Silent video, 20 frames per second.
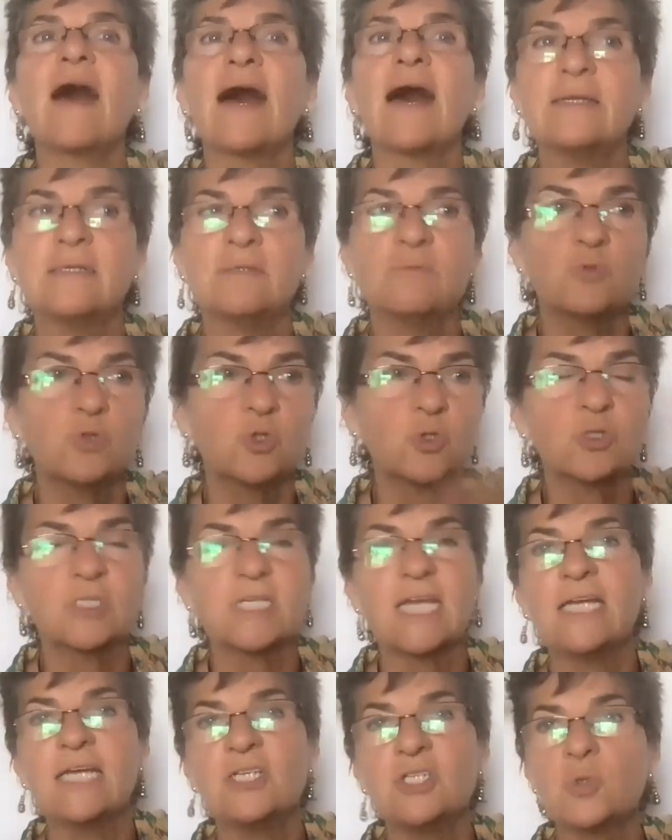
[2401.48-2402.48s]
that
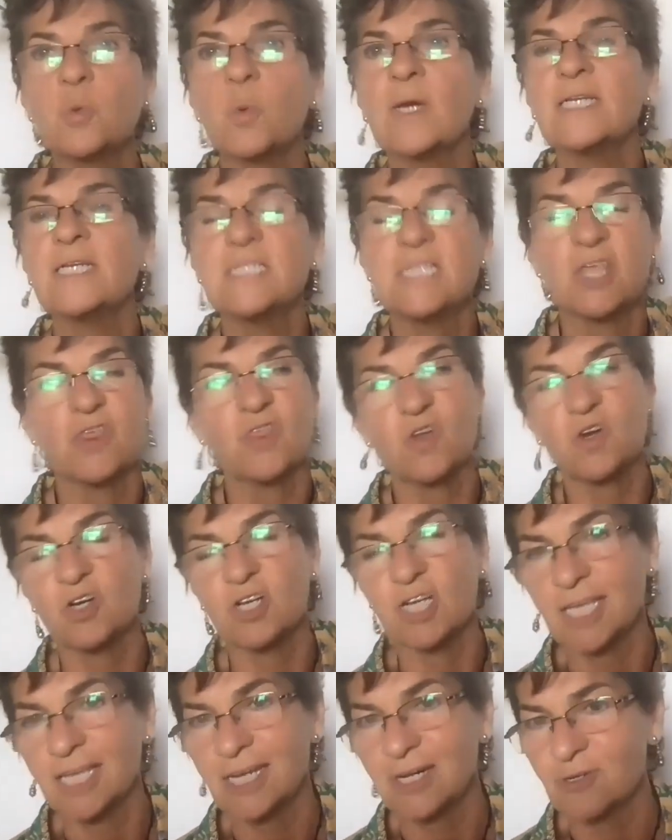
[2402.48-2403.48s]
10, 20,
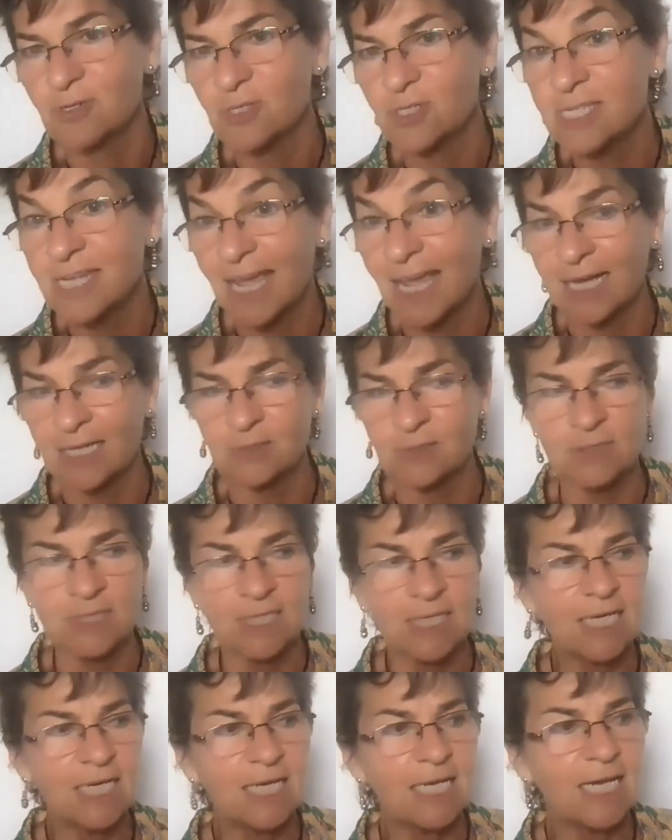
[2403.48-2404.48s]
30 years down
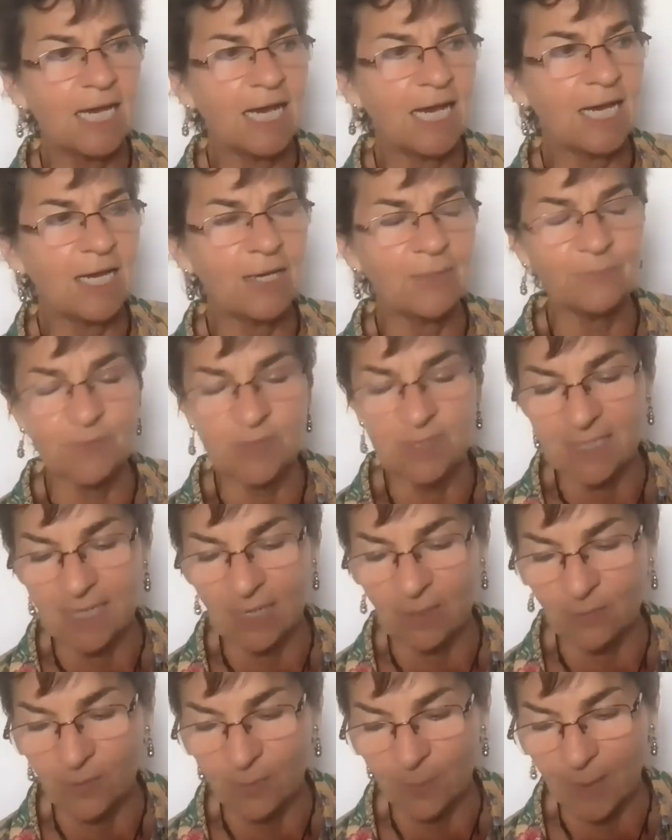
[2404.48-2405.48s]

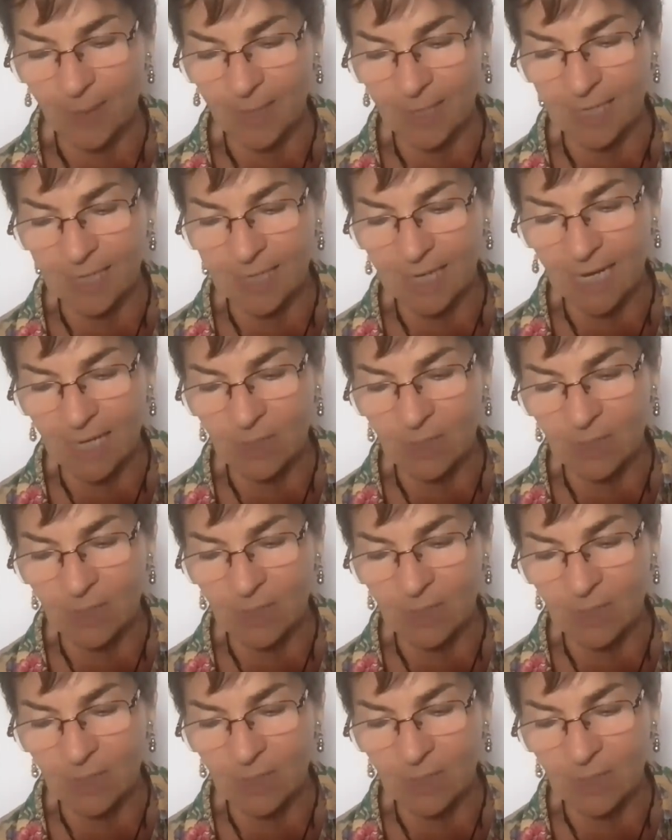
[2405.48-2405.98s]
the pike?